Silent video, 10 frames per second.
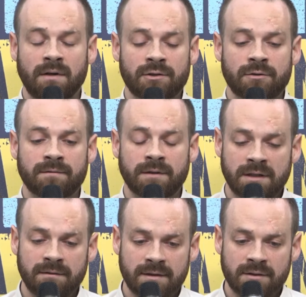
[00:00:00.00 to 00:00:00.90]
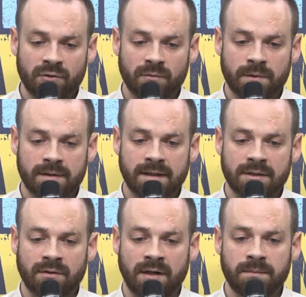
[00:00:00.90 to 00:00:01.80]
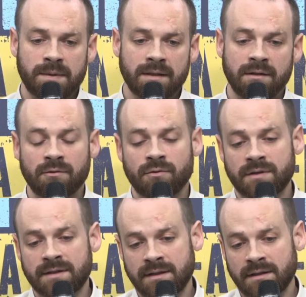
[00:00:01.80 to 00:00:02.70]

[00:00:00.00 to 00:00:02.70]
it does not undermine